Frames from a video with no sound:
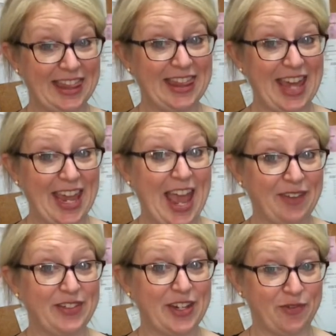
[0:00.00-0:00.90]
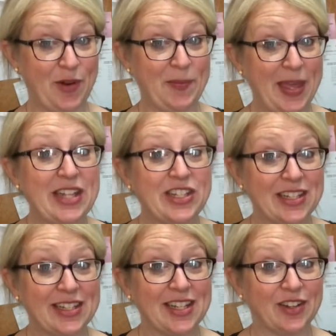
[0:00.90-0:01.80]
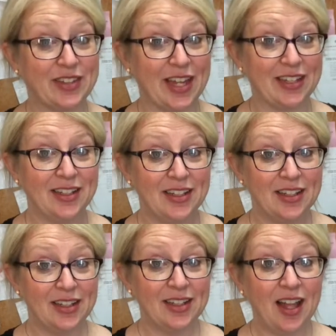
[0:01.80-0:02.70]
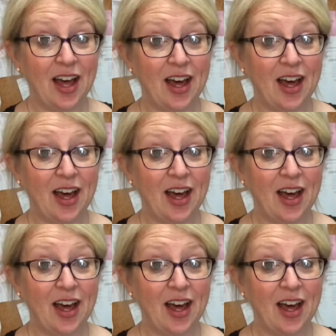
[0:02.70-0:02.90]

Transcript: They have different pitches, don't they? La,